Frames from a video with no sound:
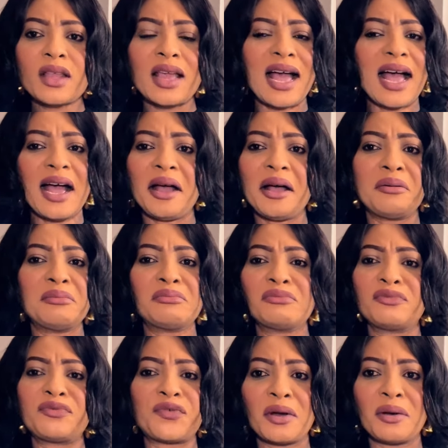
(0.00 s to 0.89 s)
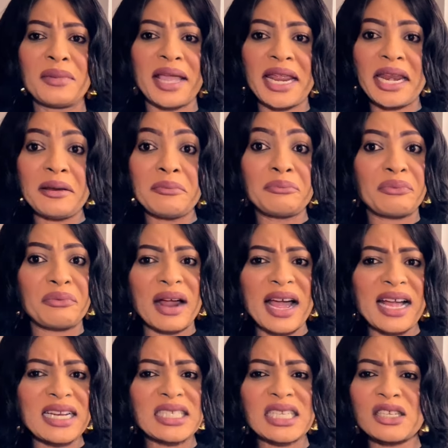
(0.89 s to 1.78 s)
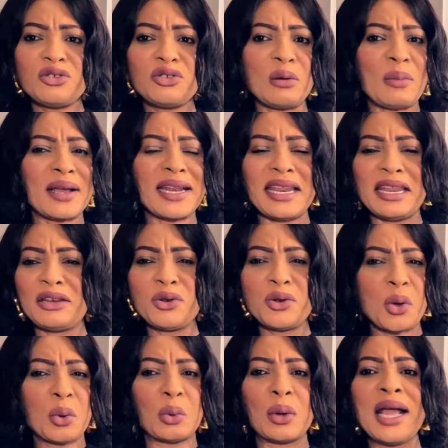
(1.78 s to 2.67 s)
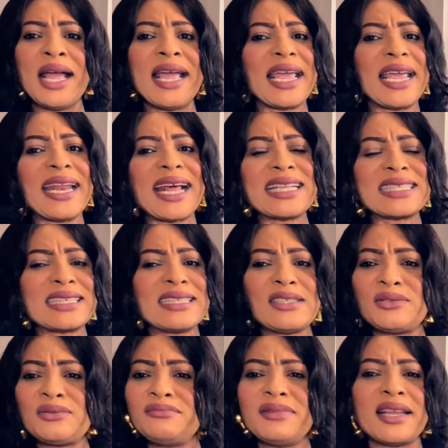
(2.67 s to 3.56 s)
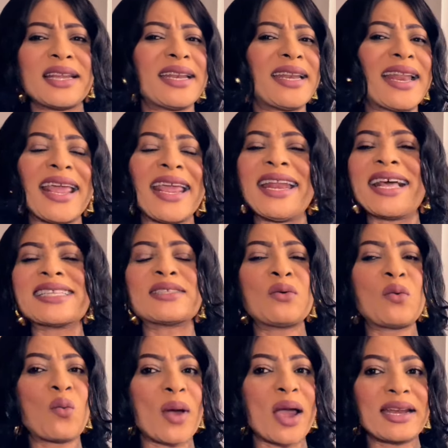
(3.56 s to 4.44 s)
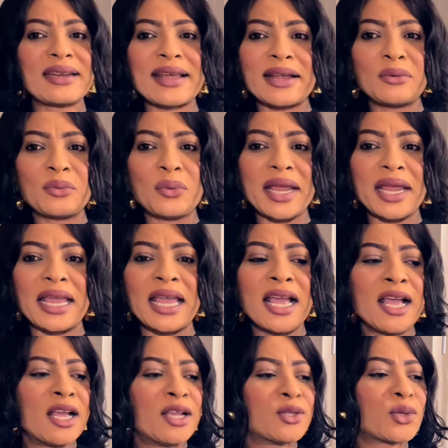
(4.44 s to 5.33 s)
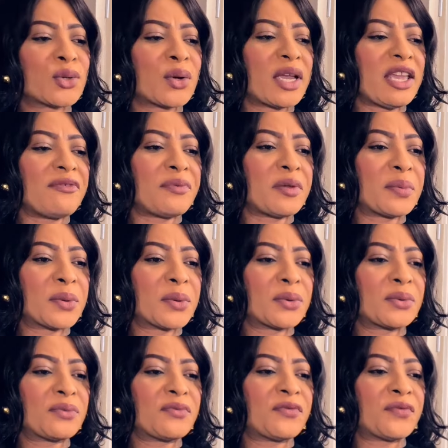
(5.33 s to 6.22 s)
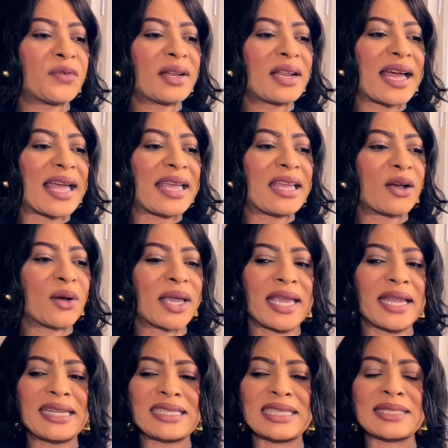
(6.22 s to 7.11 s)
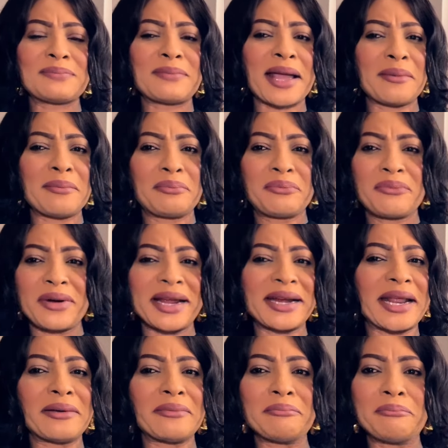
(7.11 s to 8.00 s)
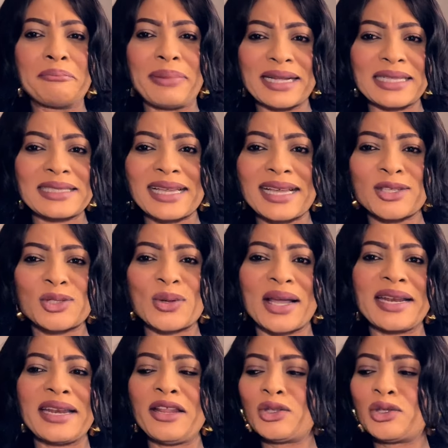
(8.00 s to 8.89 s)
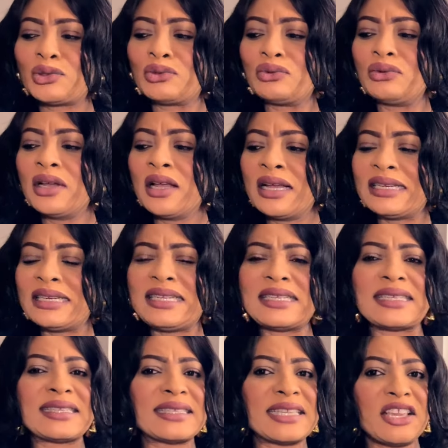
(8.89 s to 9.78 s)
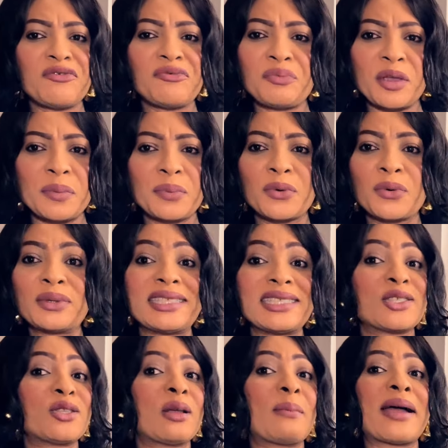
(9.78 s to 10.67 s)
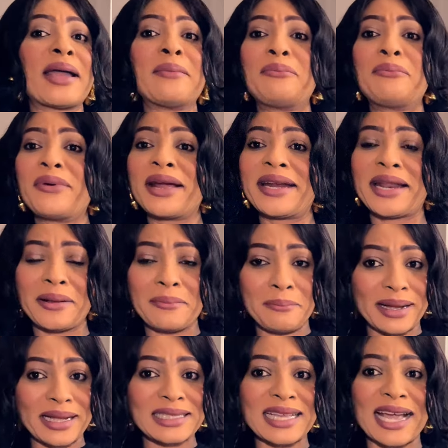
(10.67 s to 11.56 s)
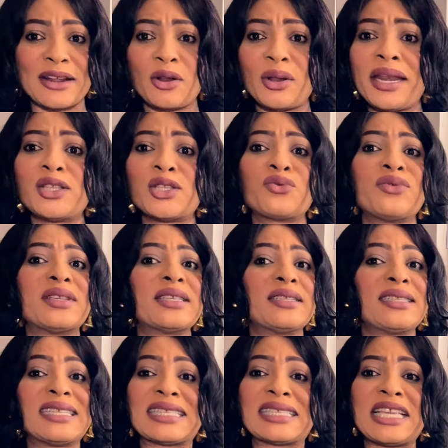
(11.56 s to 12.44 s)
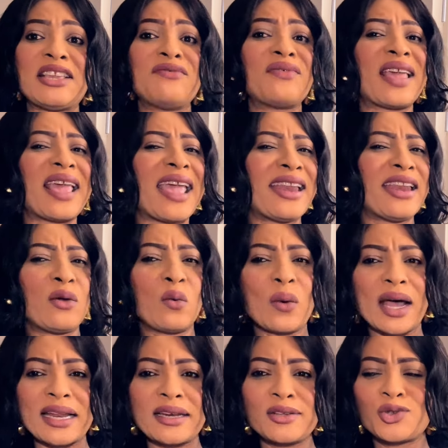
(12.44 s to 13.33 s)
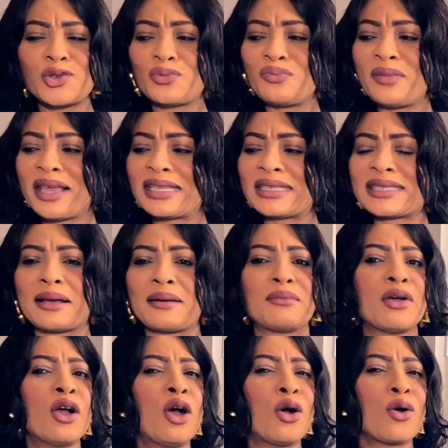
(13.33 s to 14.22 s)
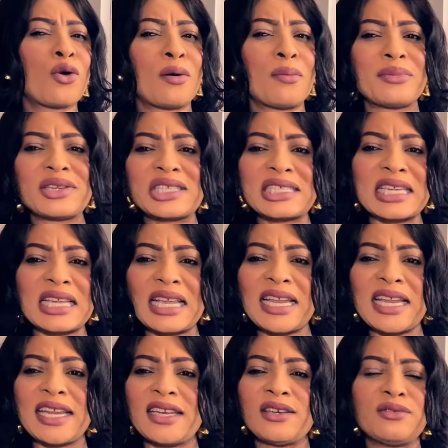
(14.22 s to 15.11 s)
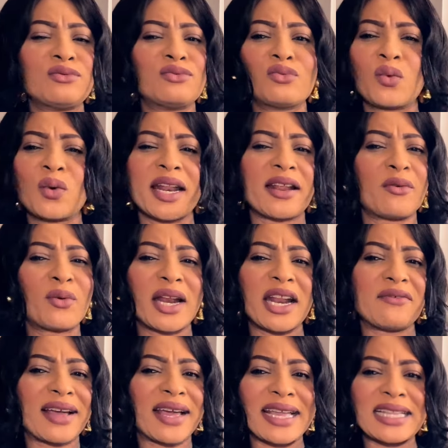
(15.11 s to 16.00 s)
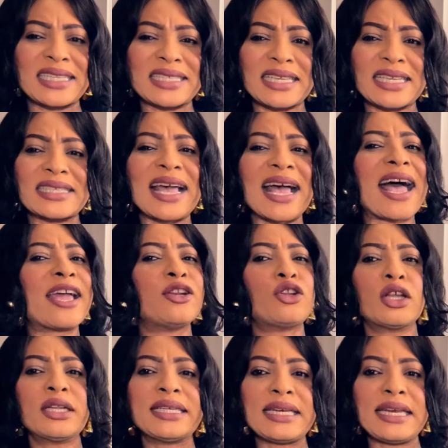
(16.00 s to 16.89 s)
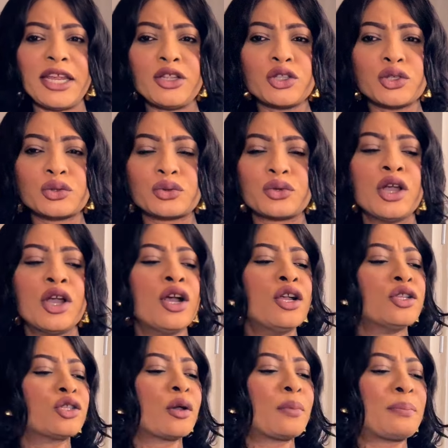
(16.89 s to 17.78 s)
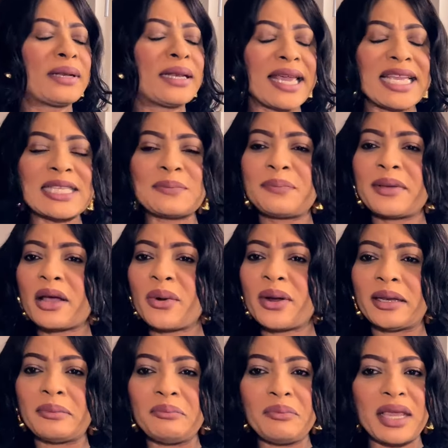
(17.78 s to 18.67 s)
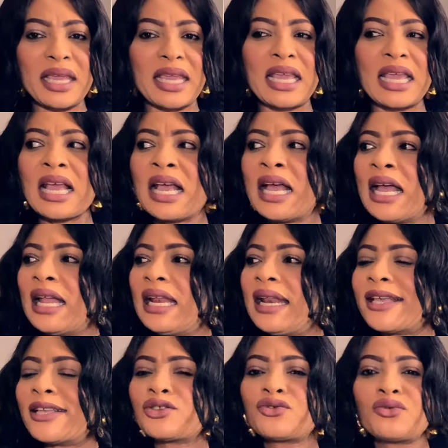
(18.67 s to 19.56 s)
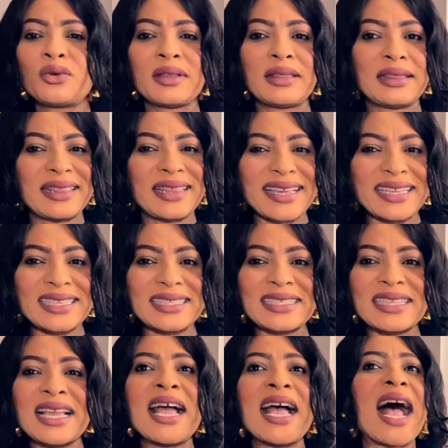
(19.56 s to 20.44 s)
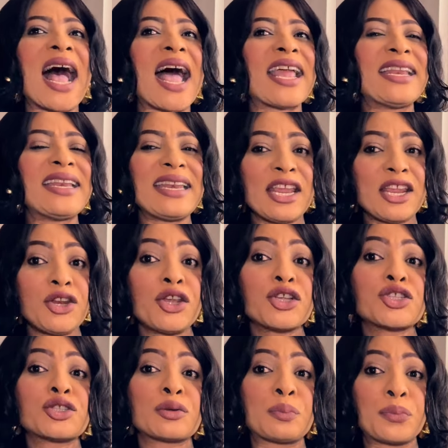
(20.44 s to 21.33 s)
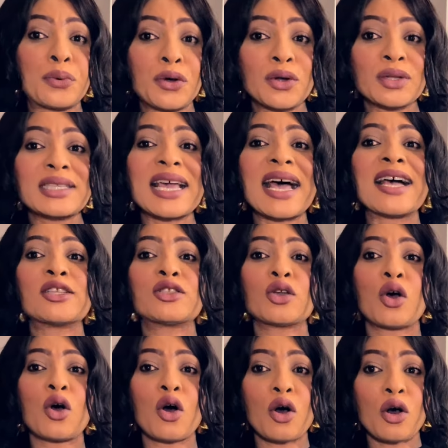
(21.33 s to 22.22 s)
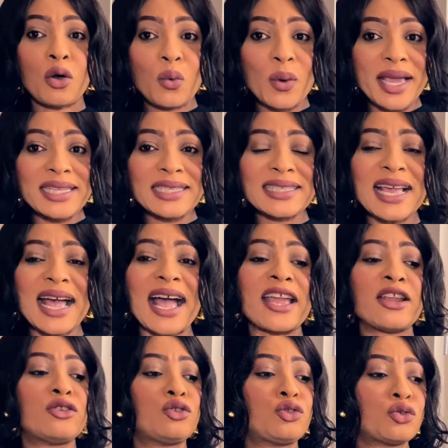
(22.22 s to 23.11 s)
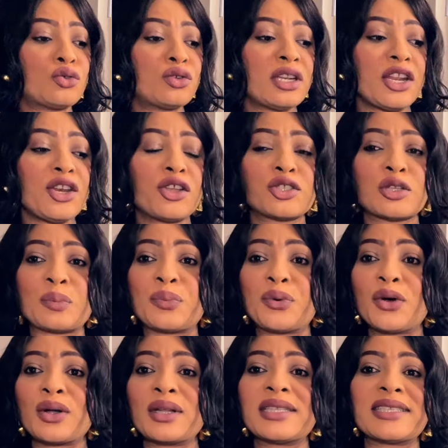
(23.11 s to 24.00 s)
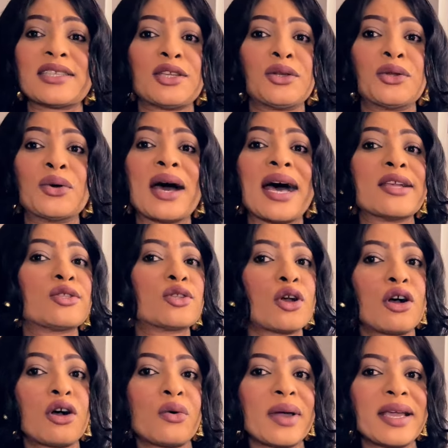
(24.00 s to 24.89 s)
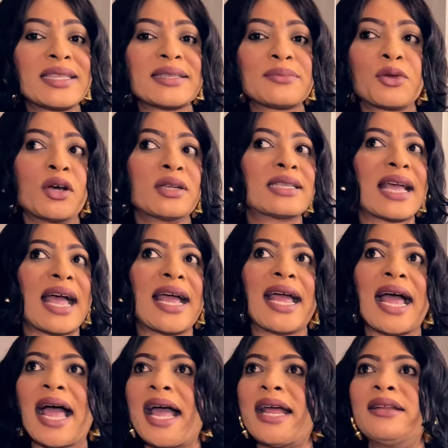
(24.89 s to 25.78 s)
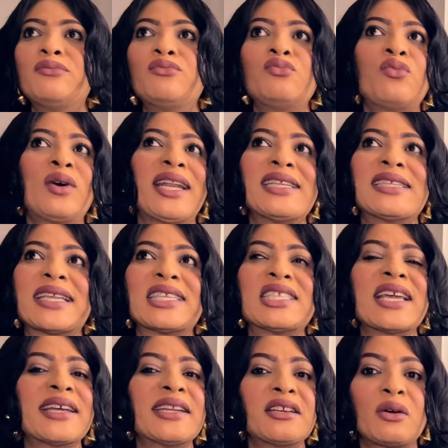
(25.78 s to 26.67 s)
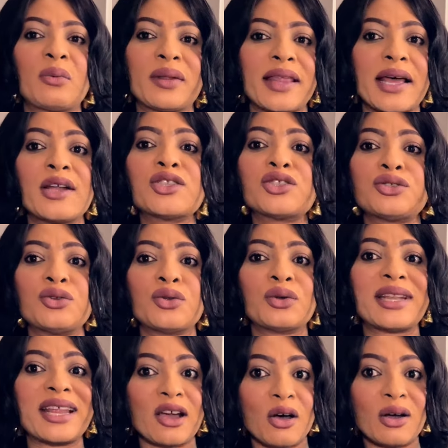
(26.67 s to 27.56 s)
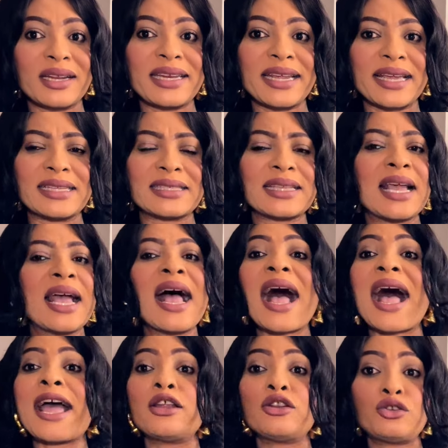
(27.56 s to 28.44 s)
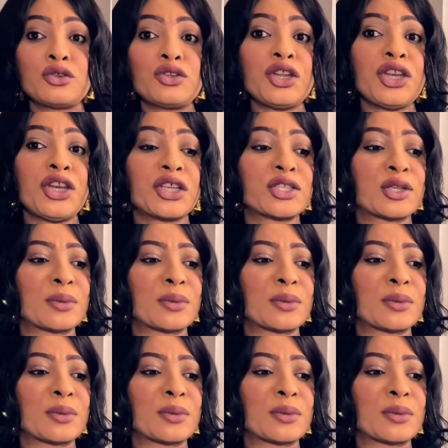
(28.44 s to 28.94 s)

from any brand. Nobody, no. It doesn't work that way. So if people feel like, okay, this is my bread and butter, so I need to deceive people. This is not my bread and butter. I don't need to deceive anyone to make some commission, whatever it is. I don't need to. So please bear with me. Let's grow this. I need your support as always. I do need your support, you know, as always, because what is a channel without, you know, the audience? I do need your